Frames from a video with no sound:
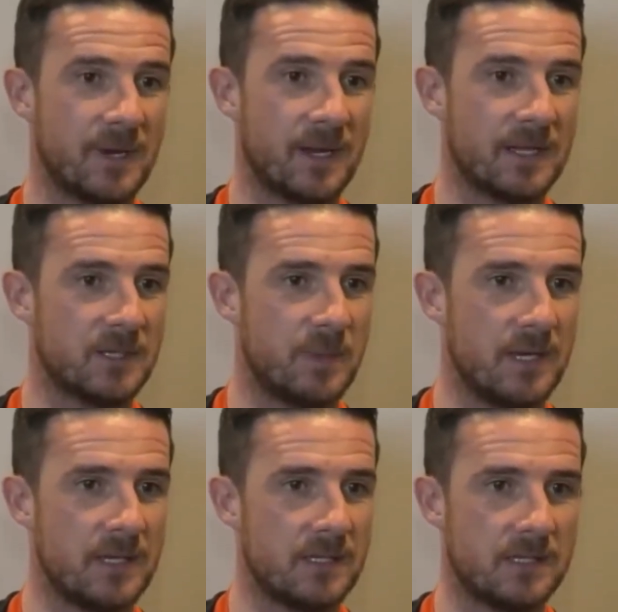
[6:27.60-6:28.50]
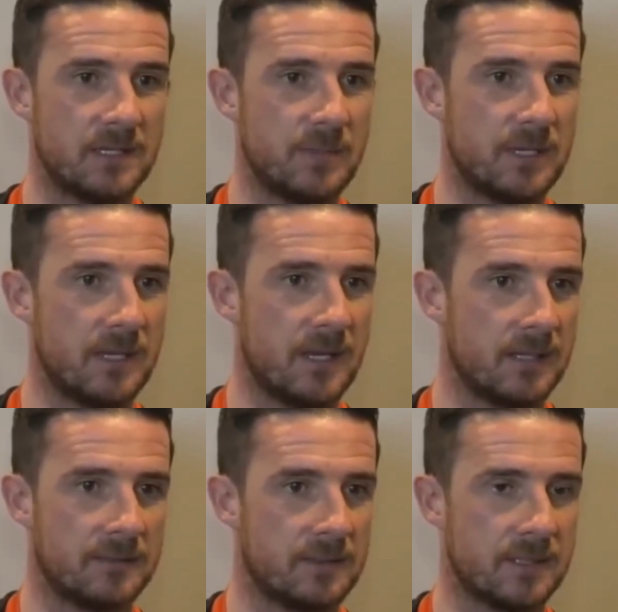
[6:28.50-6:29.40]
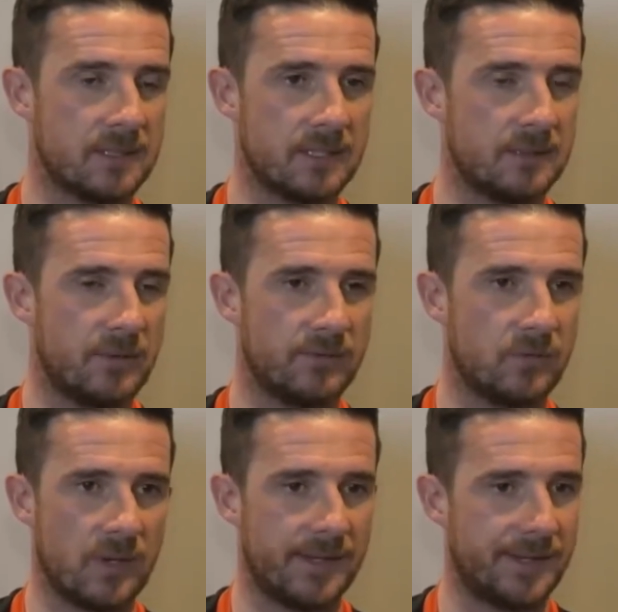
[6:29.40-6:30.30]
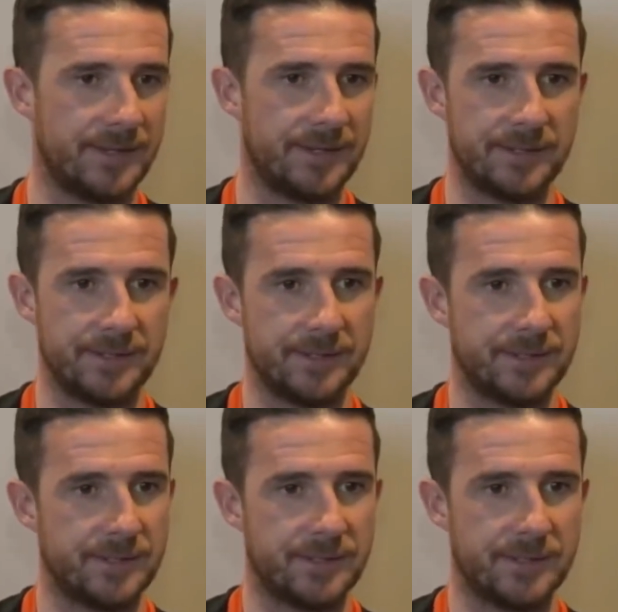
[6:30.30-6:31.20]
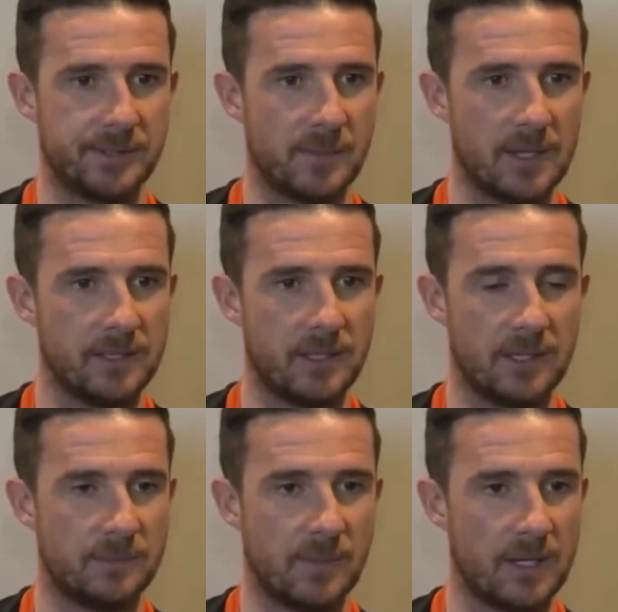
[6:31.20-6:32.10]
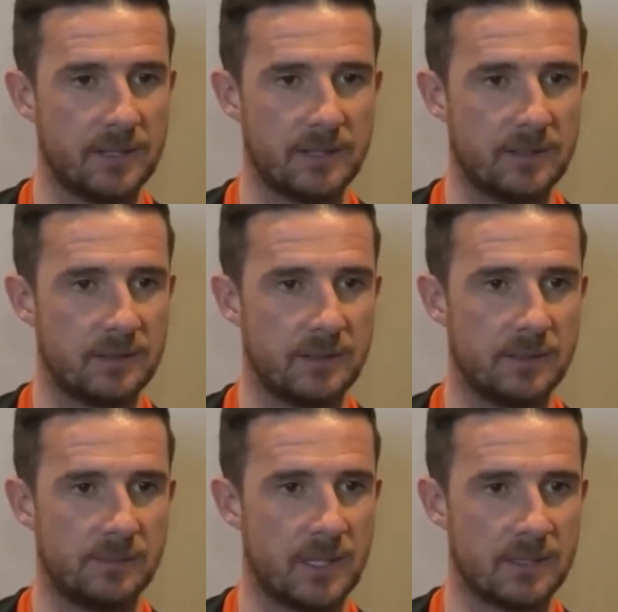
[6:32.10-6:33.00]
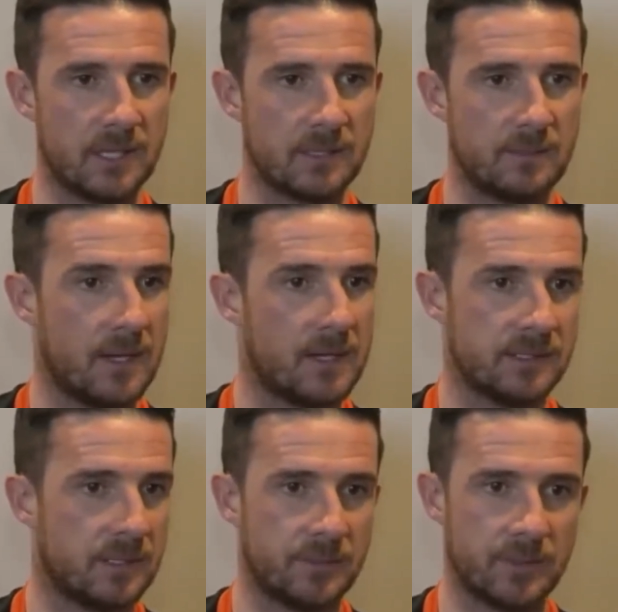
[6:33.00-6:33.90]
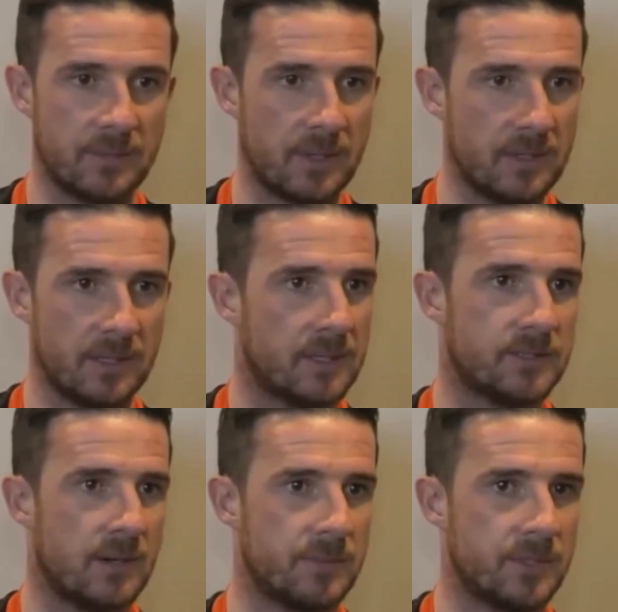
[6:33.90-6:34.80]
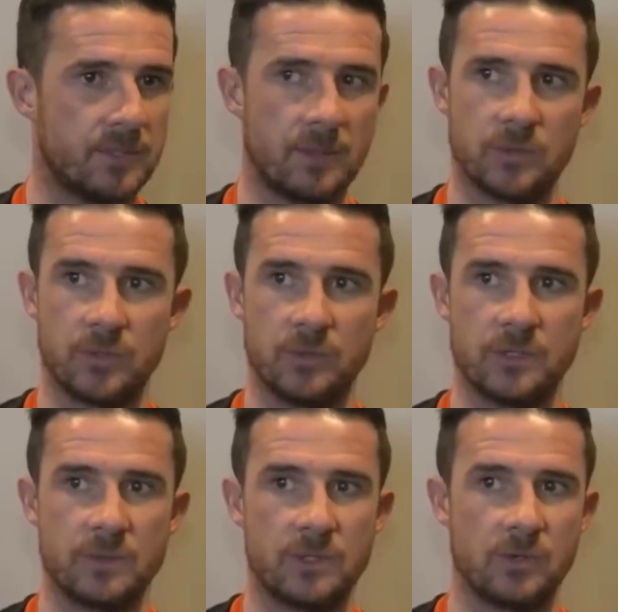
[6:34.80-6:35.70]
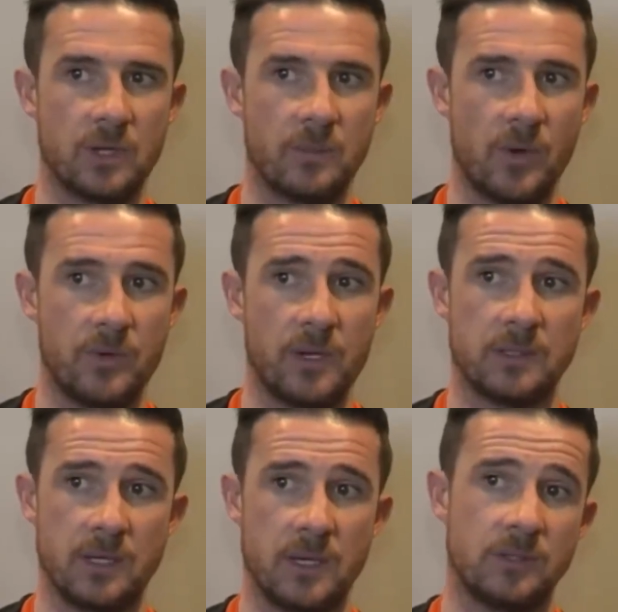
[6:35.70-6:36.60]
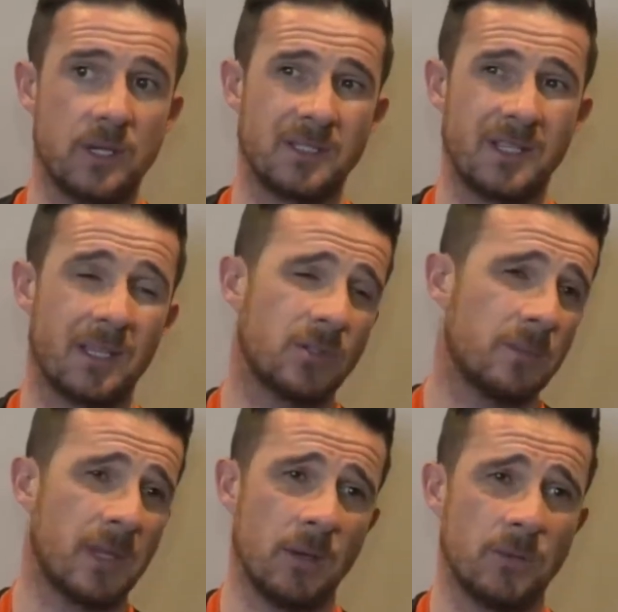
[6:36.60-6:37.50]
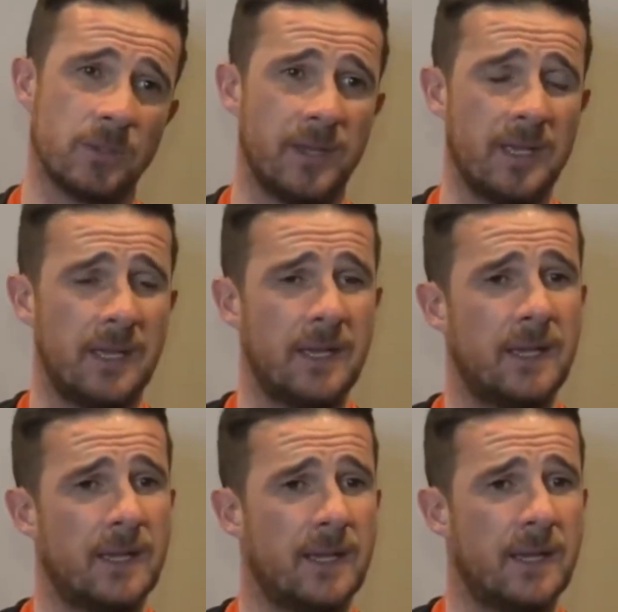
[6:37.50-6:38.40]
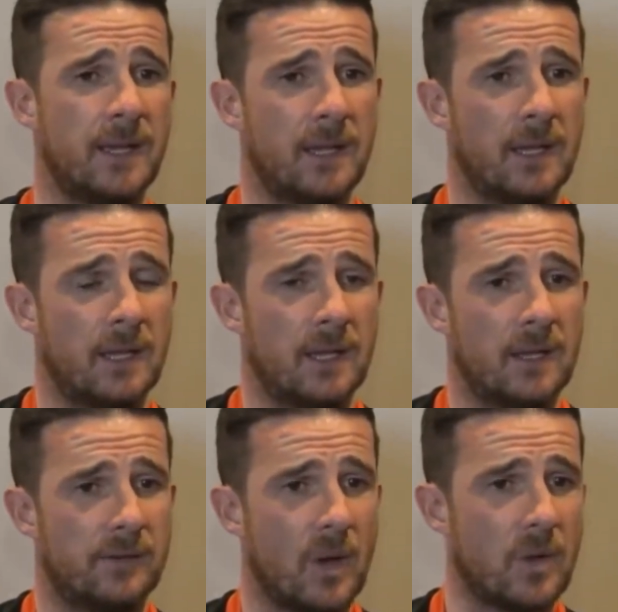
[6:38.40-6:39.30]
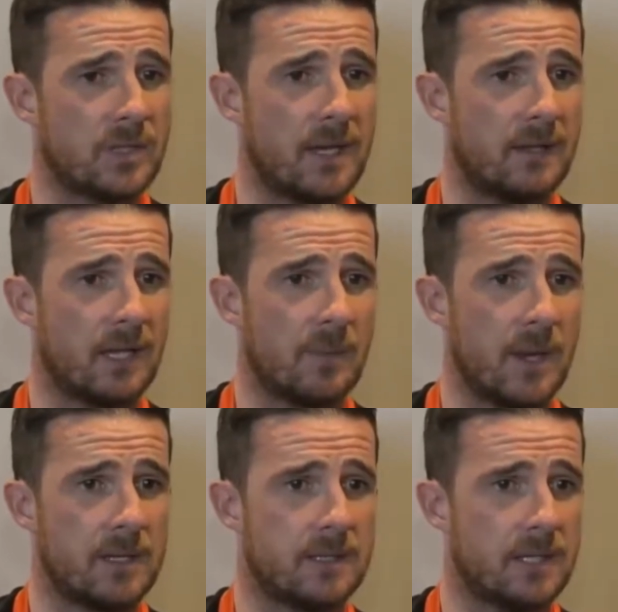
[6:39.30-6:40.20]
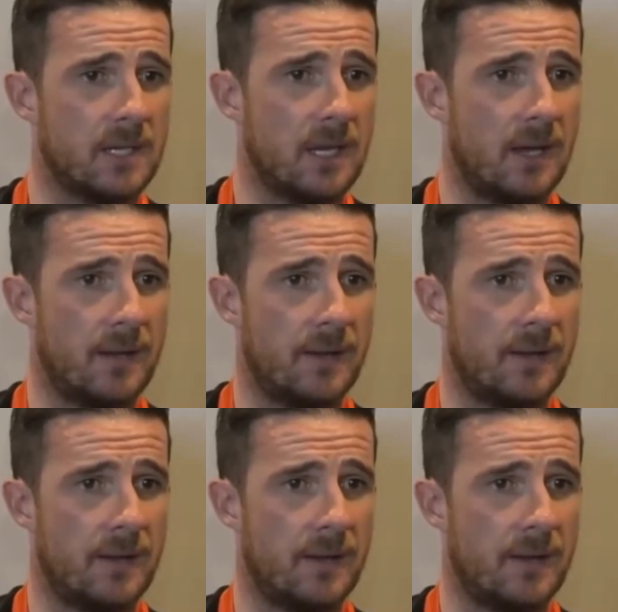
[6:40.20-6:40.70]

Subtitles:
bring experience. He's been there, as I've said before. He's managed. He's been assistant manager in the Premier League and the Championship, so he knows what it's all about. And it's interesting to get somebody else for outside to come in and see